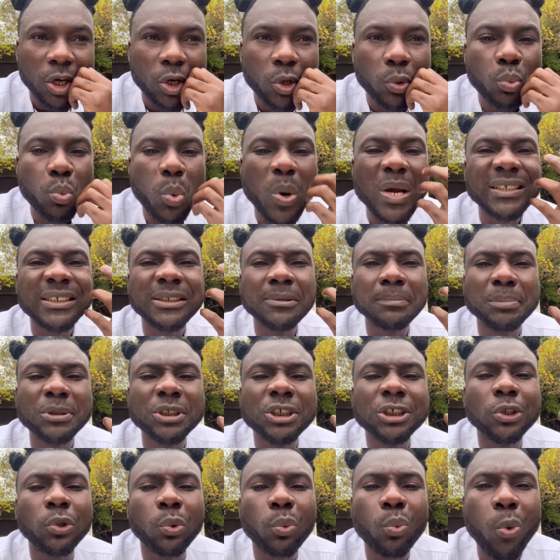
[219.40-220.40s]
Waiting to
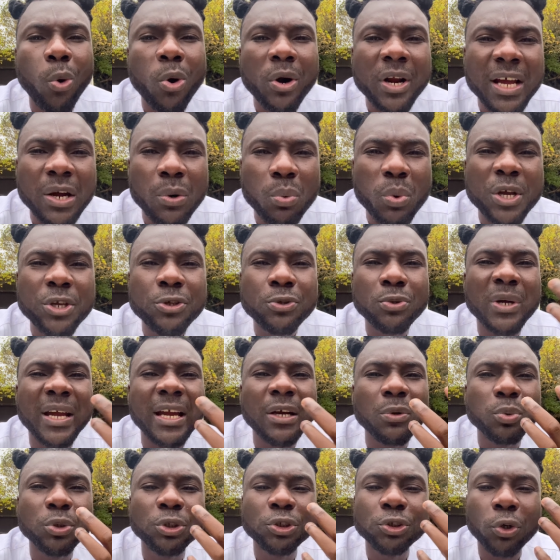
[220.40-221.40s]
the quarrel where you
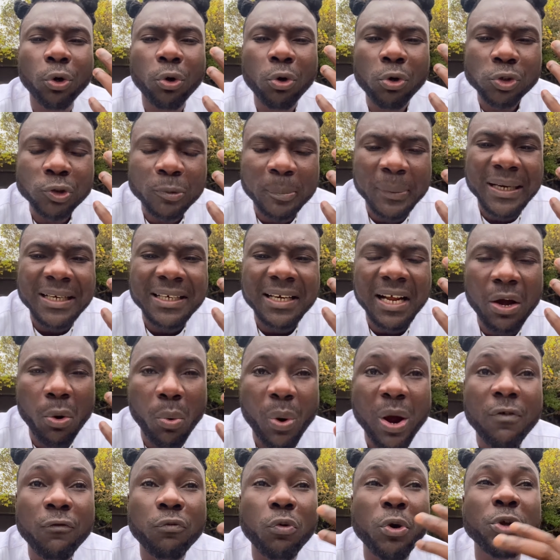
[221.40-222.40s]
get with your husband and
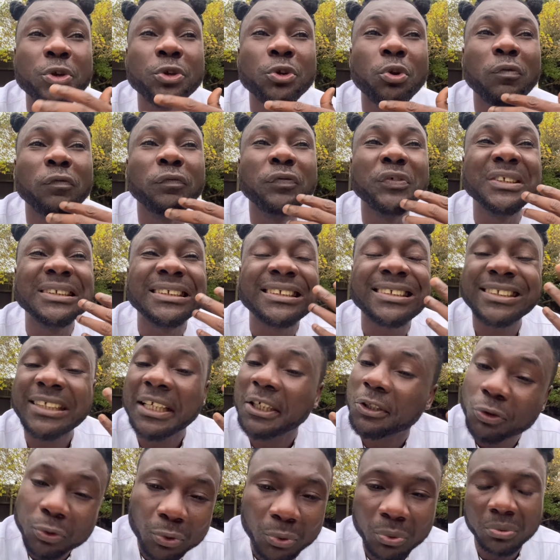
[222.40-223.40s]
wife where you know feel
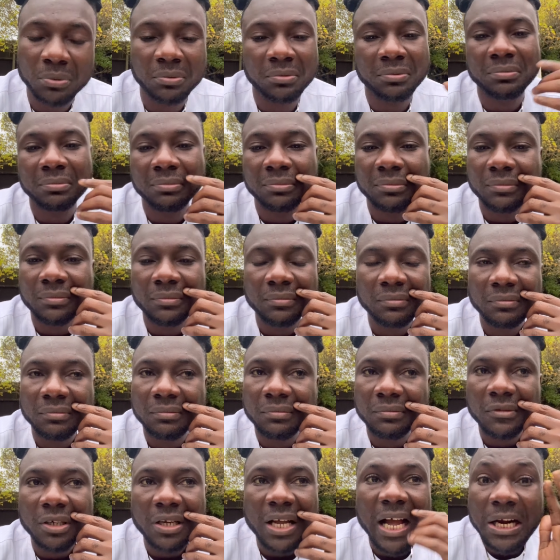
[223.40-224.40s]
settle.
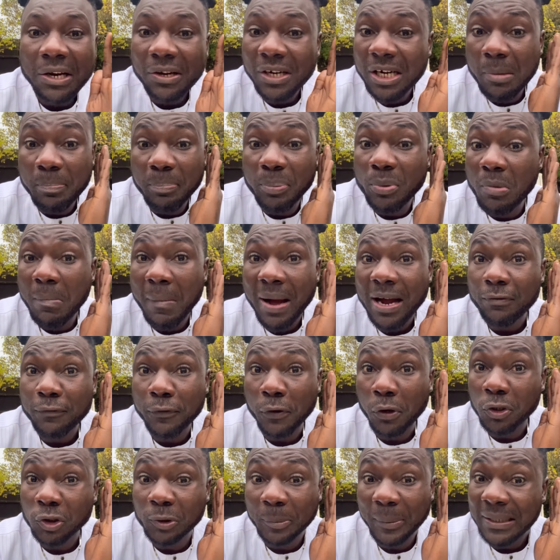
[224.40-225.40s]
I know they pull mad
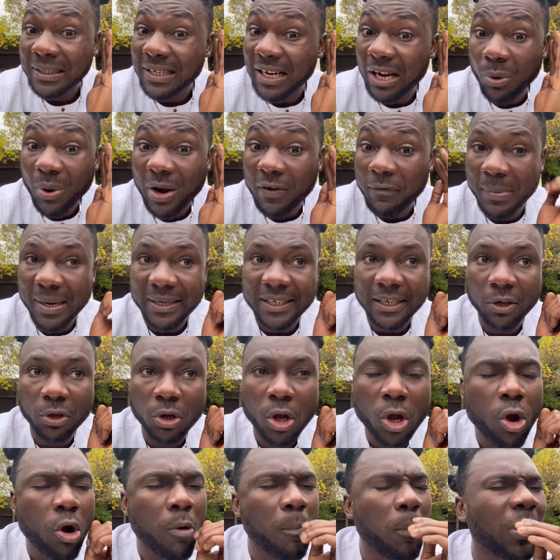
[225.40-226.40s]
for husband and wife matter,
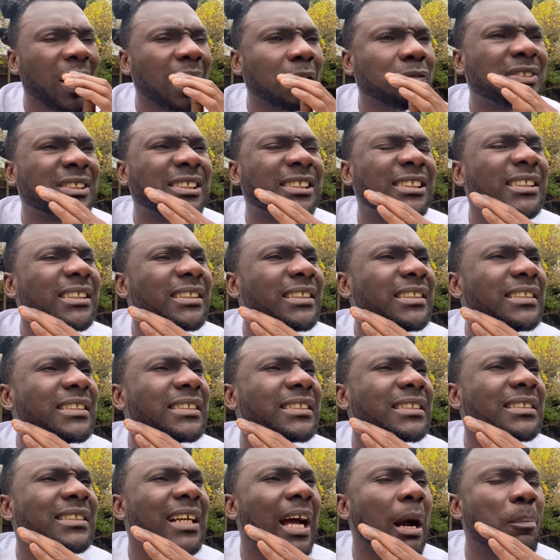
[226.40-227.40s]
but I've seen this
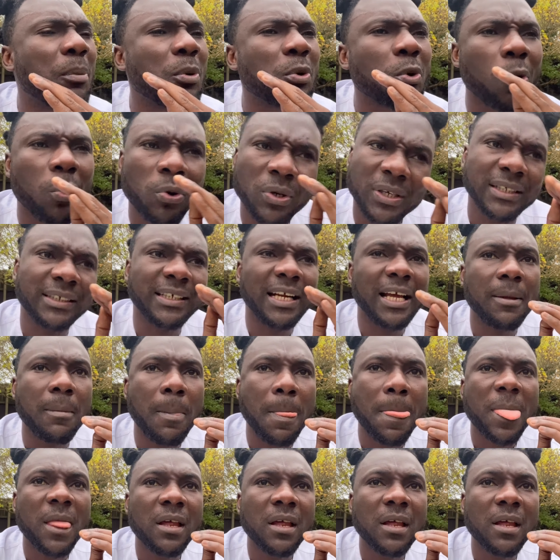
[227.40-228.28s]
thing happen all the time.